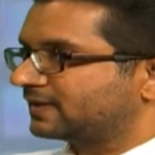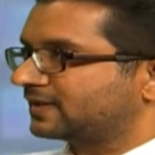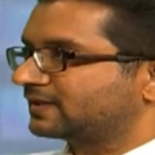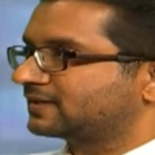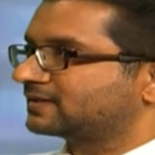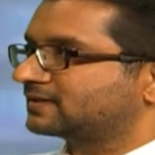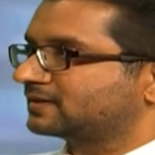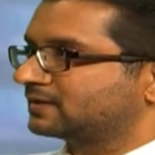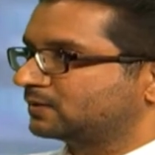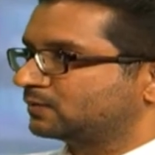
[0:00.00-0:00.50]

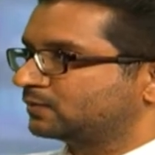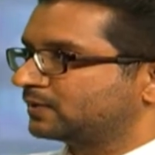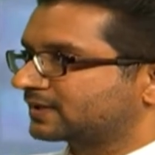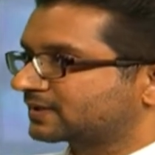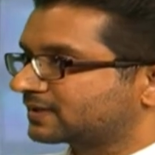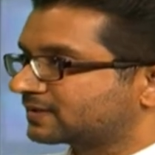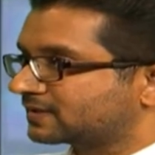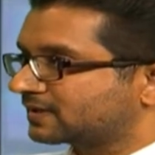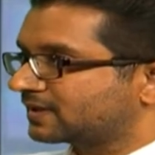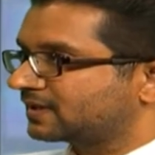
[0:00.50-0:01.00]
that's do
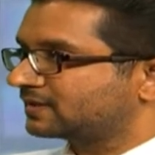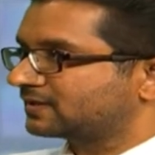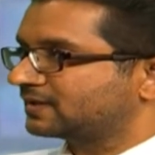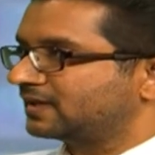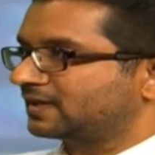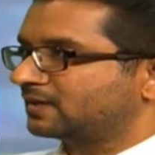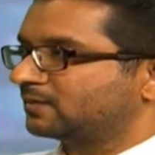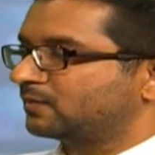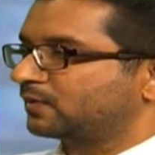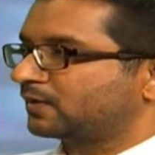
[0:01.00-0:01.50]
exercise,
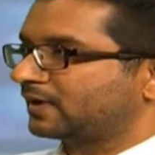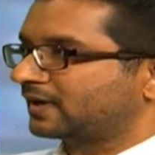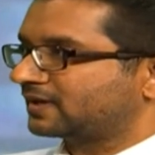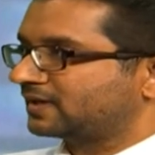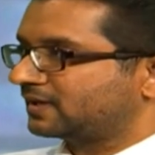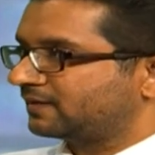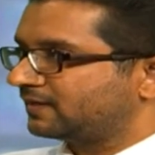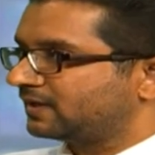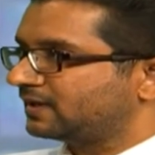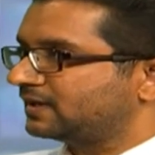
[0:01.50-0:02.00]
get more
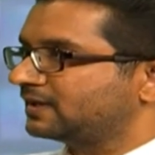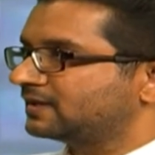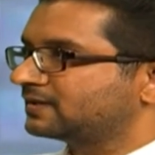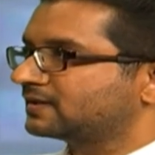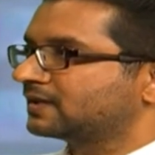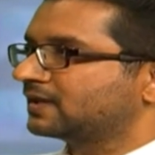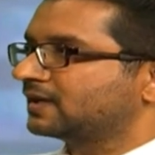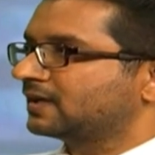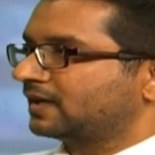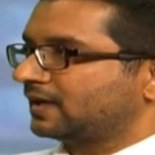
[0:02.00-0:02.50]

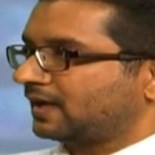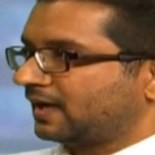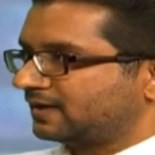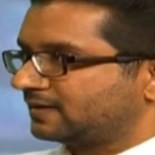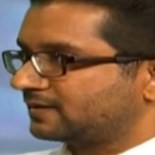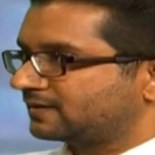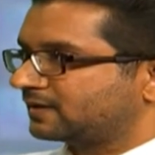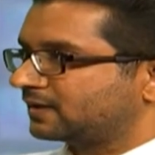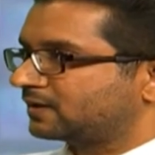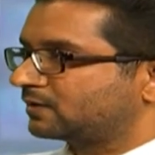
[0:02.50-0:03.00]
activities
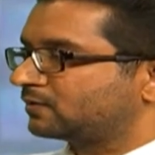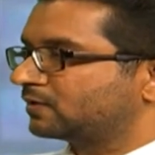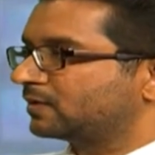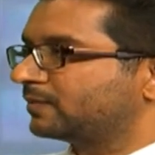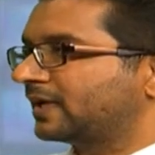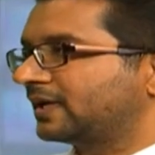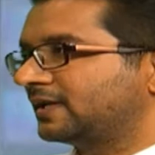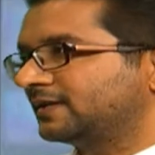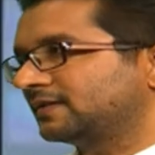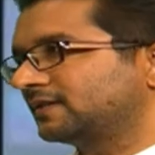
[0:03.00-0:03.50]
and stick to a
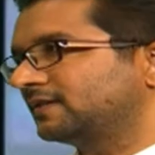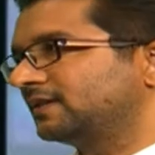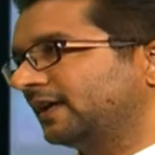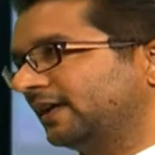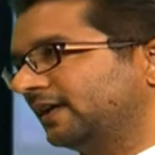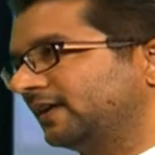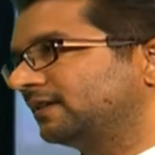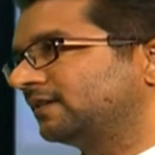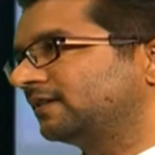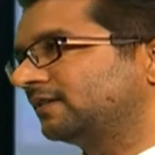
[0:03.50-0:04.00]
balanced
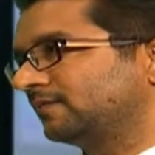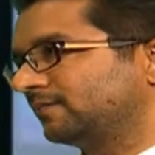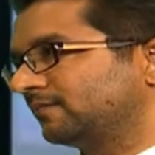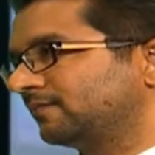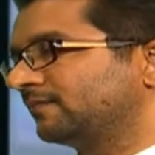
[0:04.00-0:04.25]
diet.